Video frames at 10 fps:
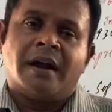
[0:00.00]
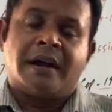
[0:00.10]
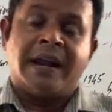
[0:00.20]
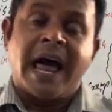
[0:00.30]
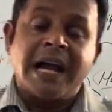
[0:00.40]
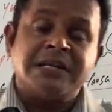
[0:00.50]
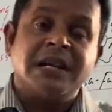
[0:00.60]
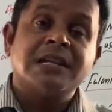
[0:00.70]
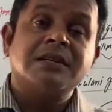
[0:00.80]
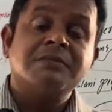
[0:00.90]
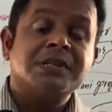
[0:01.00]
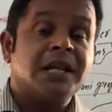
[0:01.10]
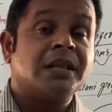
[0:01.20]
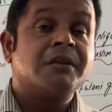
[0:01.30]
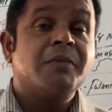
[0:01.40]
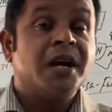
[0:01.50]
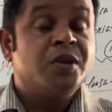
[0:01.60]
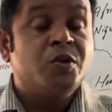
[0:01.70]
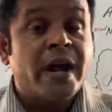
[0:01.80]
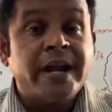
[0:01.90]
Nationalism is nothing
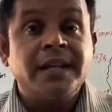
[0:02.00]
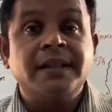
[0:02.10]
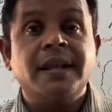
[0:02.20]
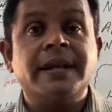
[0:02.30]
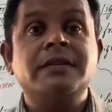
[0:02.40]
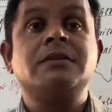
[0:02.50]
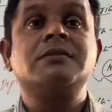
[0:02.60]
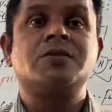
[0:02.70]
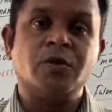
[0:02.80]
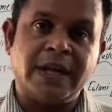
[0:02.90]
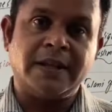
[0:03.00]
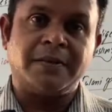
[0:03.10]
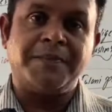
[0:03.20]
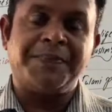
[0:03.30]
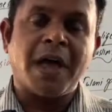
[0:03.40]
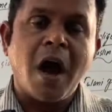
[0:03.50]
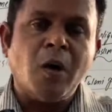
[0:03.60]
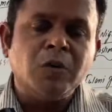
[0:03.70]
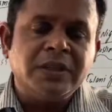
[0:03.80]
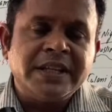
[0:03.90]
but uniting the nations together.
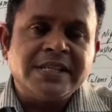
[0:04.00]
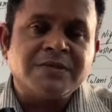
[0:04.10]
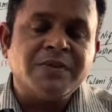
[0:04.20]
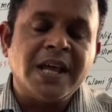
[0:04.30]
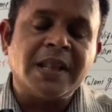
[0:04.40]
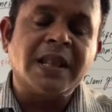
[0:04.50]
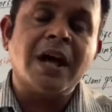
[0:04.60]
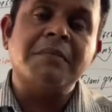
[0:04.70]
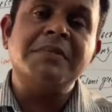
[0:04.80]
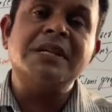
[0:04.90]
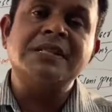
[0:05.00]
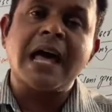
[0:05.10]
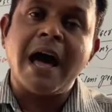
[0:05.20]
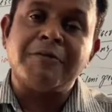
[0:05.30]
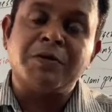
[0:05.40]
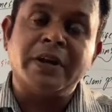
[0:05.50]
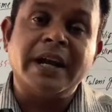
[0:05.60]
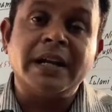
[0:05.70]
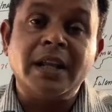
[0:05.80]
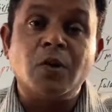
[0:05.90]
How these Vietnamese have to
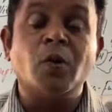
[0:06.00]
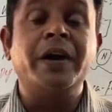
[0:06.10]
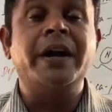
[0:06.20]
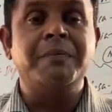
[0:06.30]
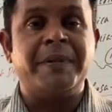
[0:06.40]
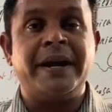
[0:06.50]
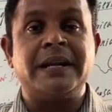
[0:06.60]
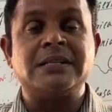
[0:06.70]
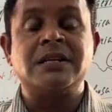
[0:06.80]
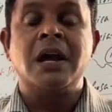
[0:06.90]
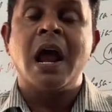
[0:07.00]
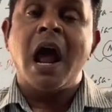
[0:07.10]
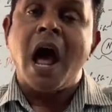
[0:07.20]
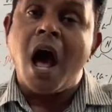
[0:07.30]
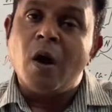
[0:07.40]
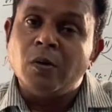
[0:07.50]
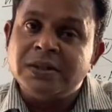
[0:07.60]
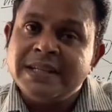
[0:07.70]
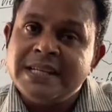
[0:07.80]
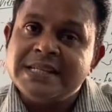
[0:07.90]
get their own independence,
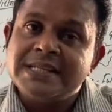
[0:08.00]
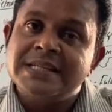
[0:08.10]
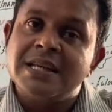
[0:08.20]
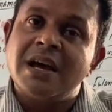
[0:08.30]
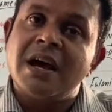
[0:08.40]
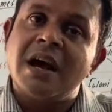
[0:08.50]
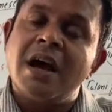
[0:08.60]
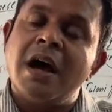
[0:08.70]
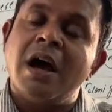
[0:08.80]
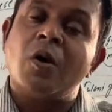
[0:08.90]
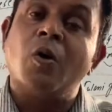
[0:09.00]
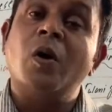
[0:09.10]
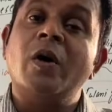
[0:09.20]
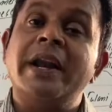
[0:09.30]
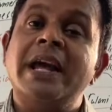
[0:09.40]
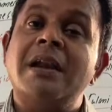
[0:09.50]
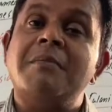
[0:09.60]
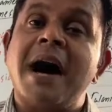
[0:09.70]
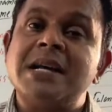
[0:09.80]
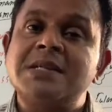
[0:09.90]
how these colonial
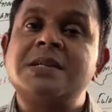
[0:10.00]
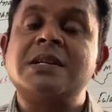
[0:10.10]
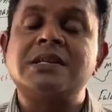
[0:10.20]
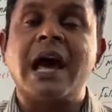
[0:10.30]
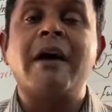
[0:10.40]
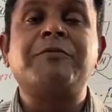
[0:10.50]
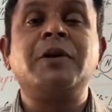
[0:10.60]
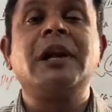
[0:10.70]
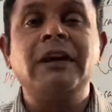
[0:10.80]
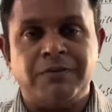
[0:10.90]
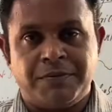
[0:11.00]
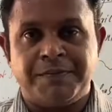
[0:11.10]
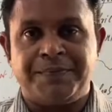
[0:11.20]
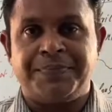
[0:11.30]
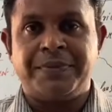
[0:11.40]
masters have to live.